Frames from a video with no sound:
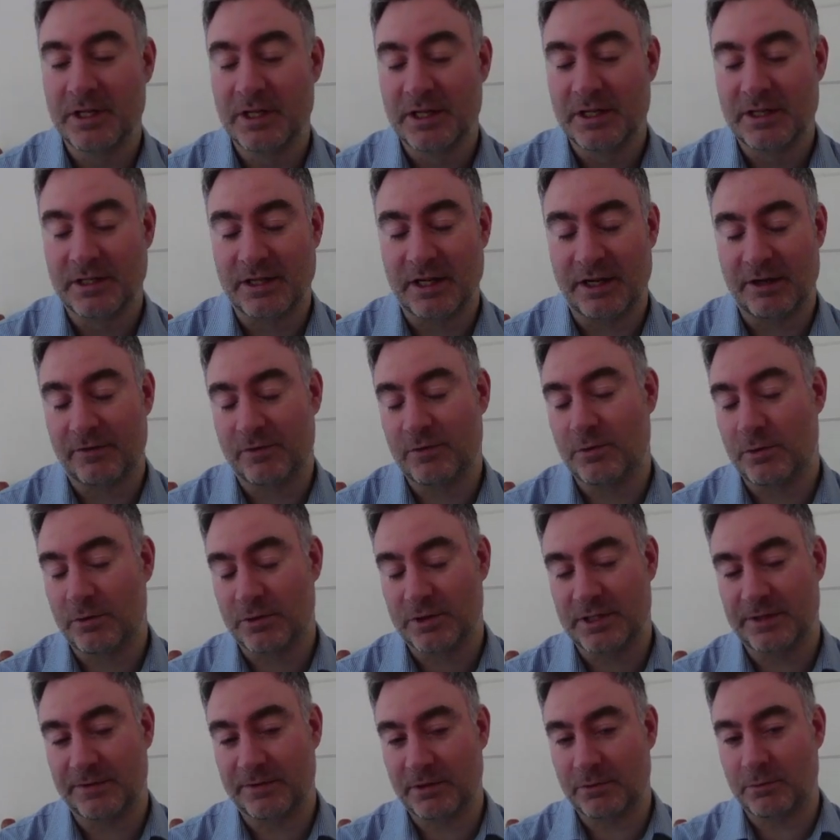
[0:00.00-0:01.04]
Now of
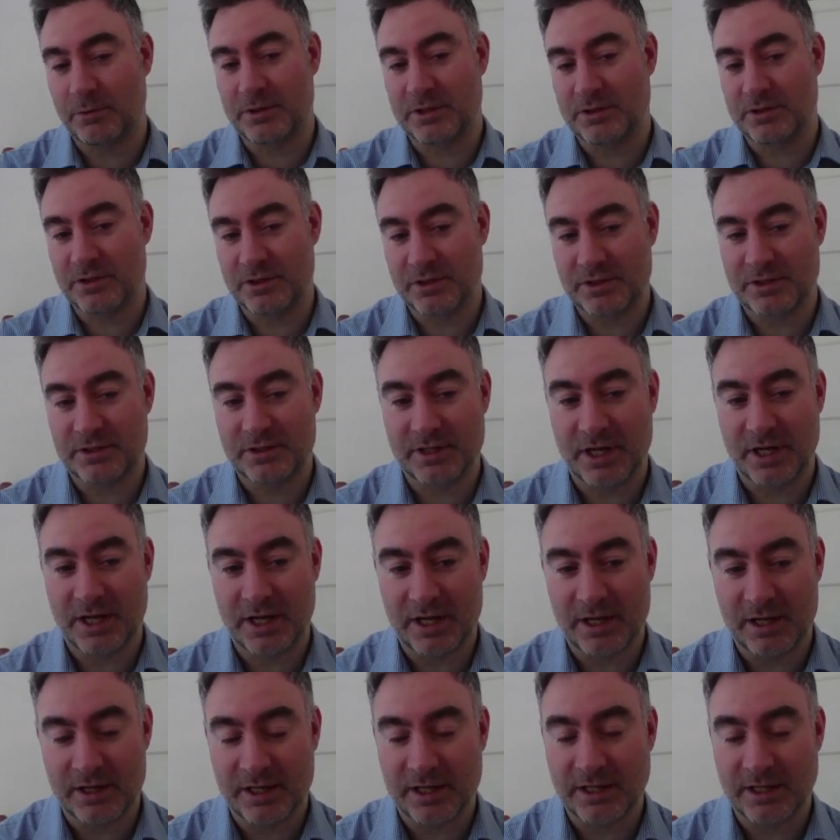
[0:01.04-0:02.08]
course if there wasn't just
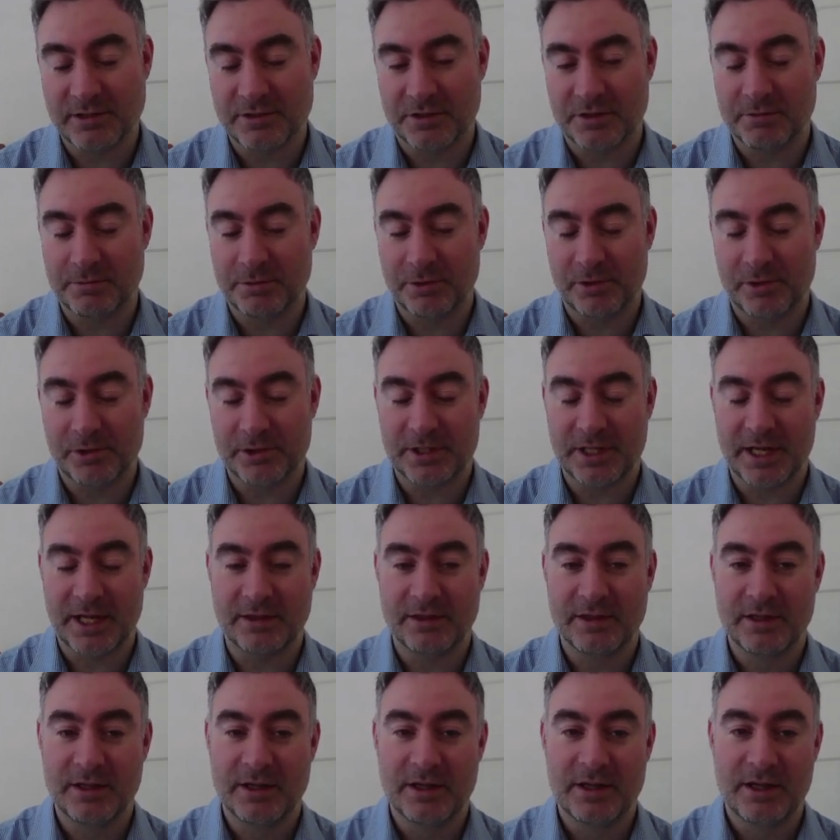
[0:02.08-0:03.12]
kings on the board, then
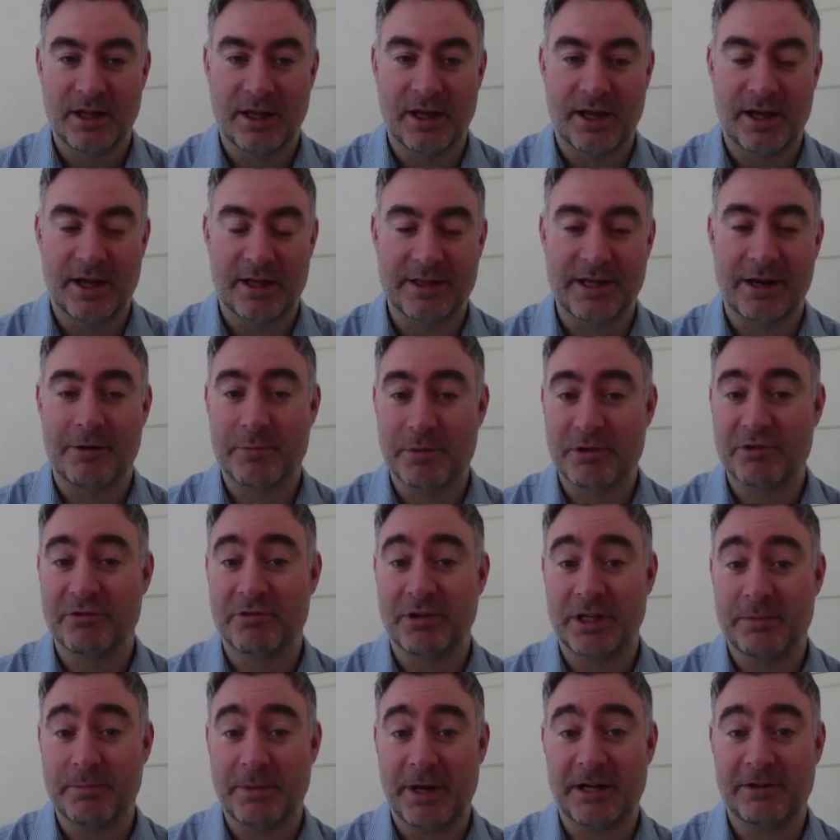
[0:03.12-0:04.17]
that would be
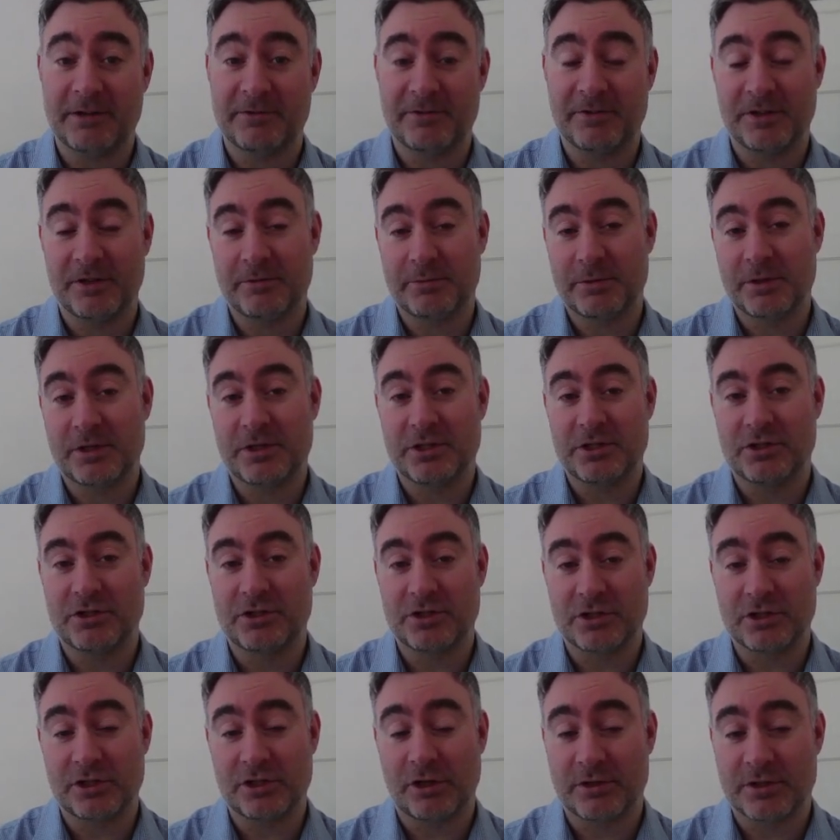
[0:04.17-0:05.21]
really bad for you because you
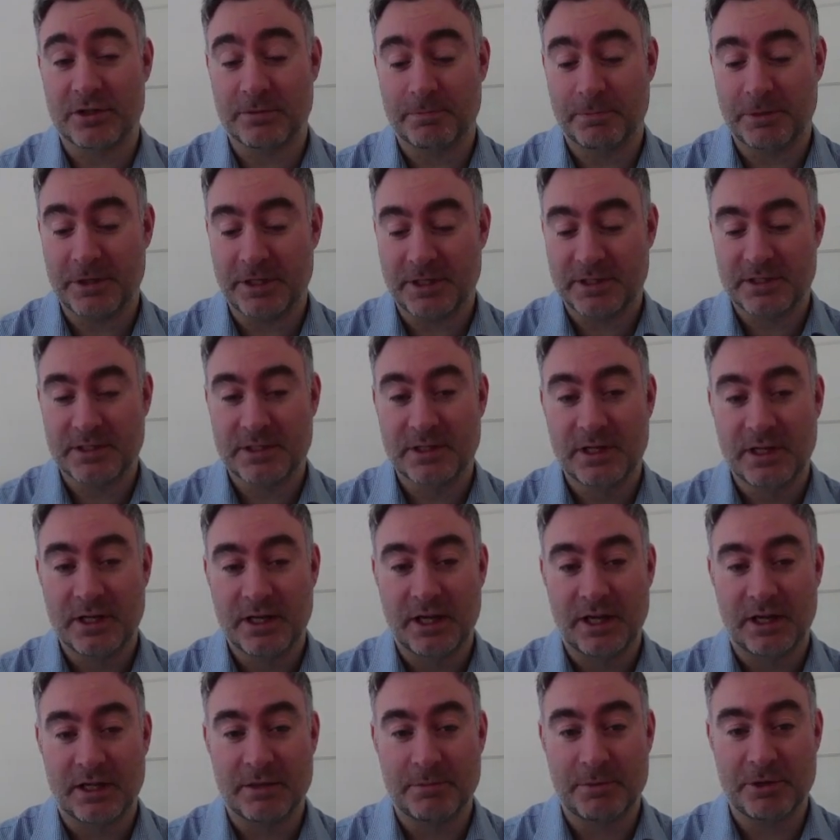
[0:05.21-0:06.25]
just lost a piece.
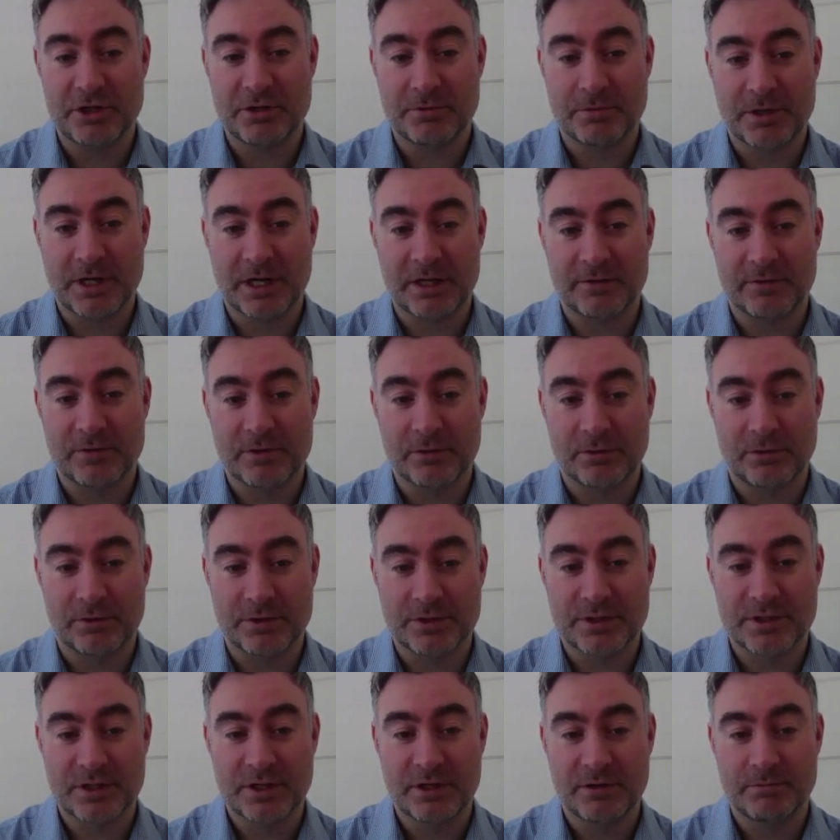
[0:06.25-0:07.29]
And the bishop can of
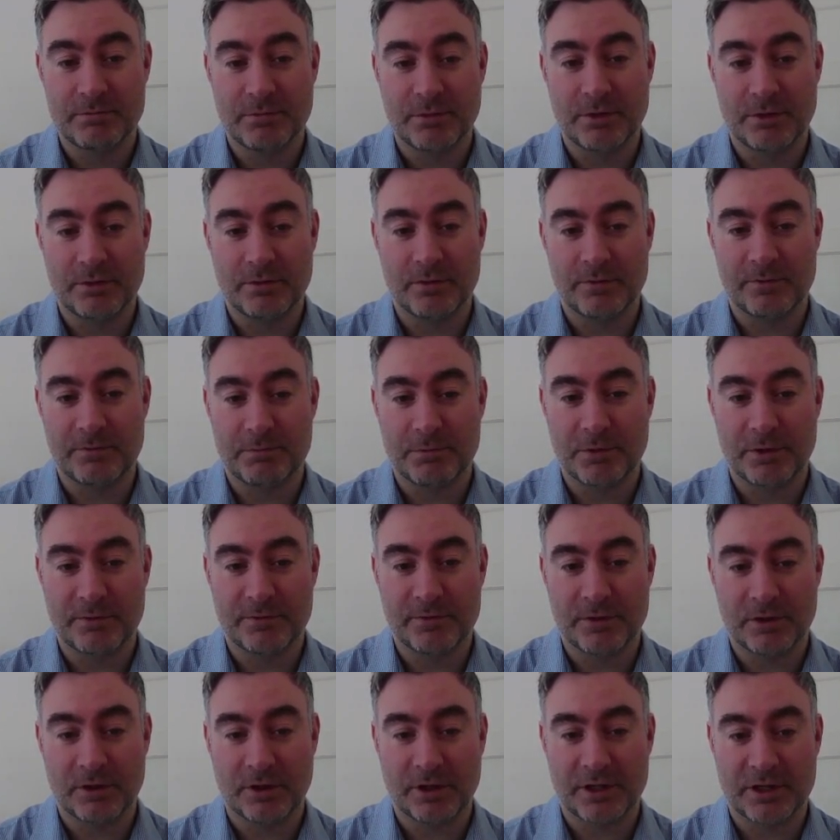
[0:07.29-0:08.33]
course move
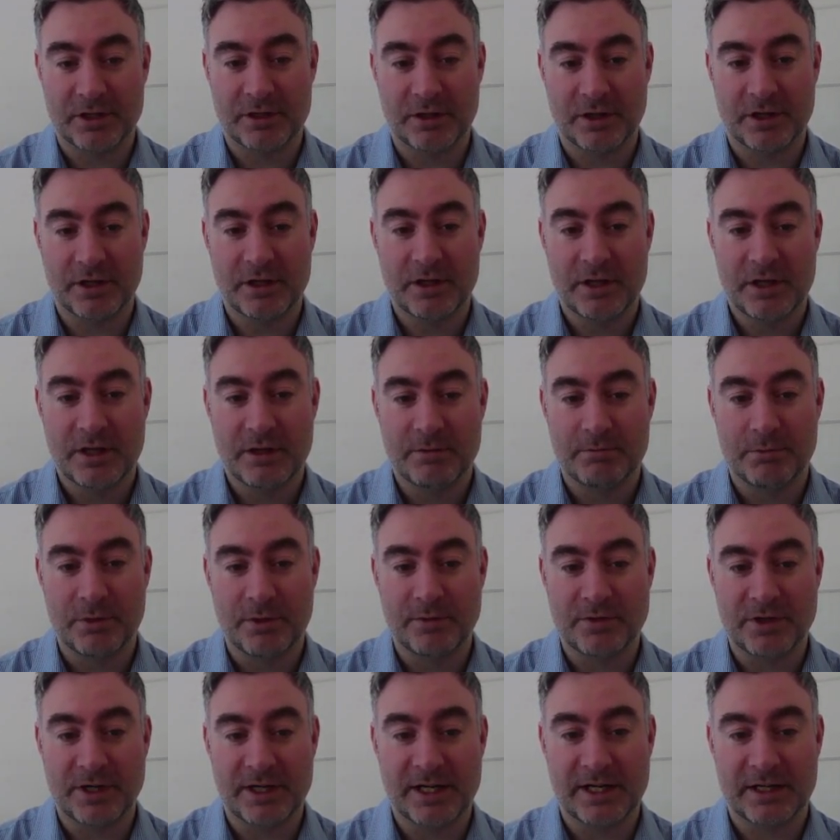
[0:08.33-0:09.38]
not like a knight, move
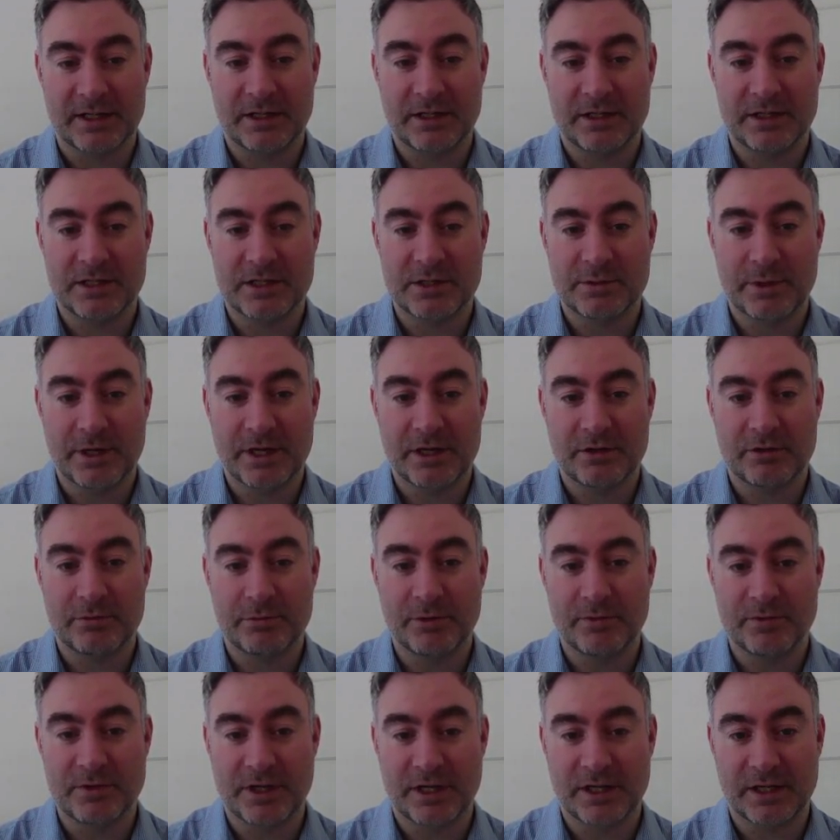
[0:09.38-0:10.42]
diagonally this way or
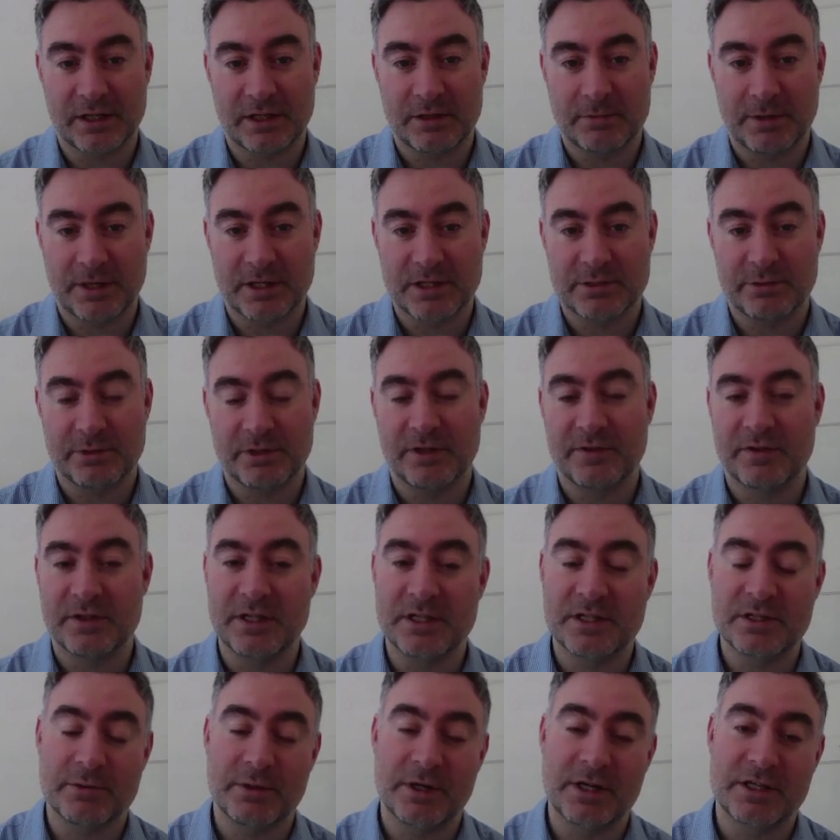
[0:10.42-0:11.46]
move diagonally back to any of these
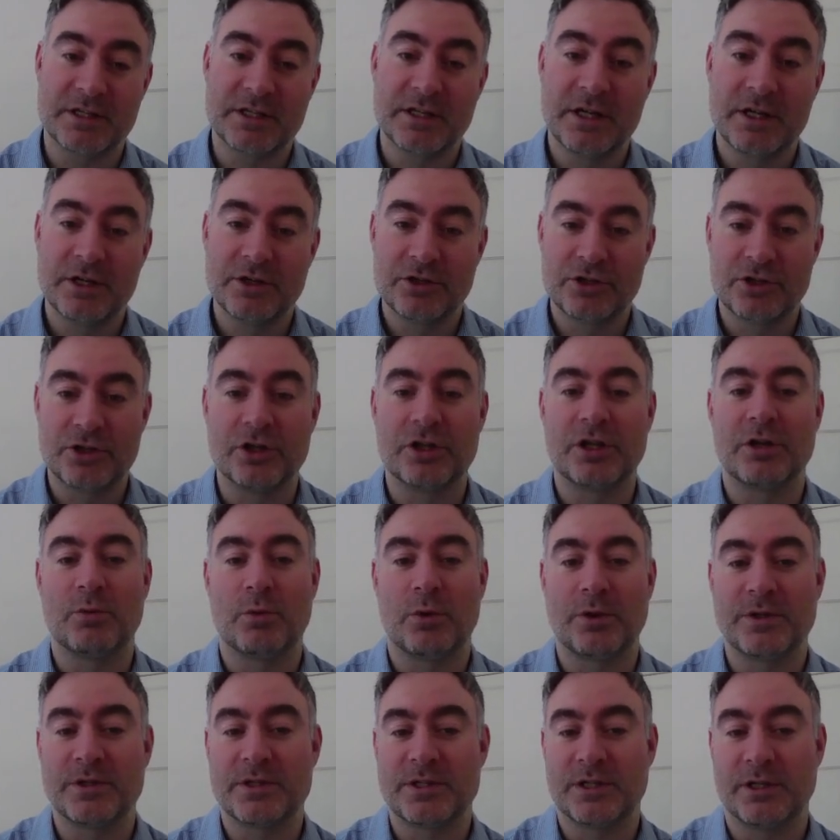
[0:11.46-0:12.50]
squares should it
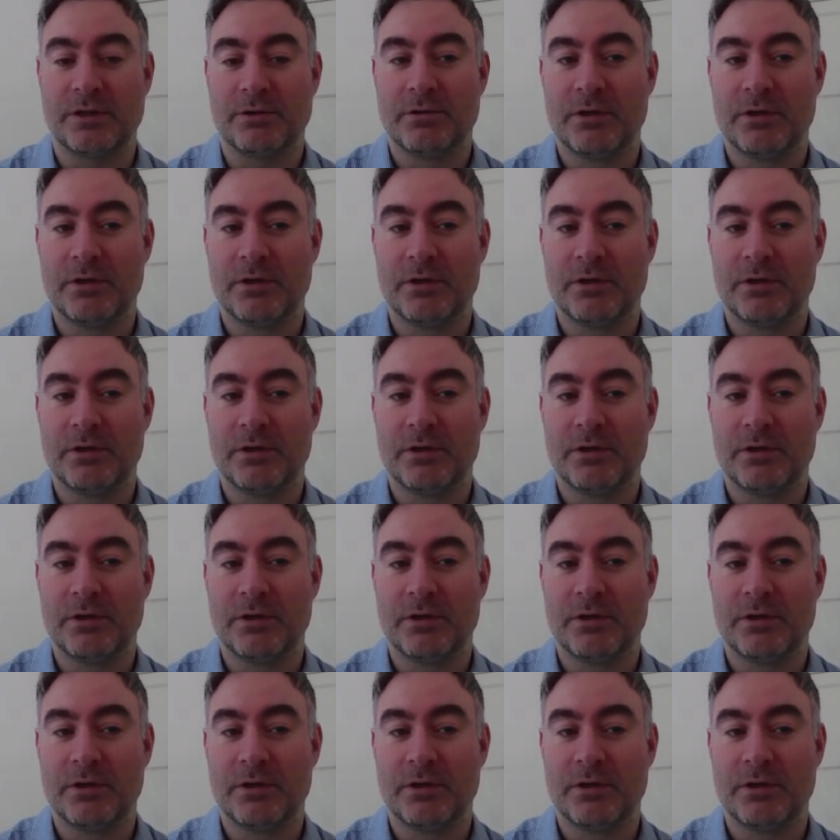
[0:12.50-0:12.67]
want to.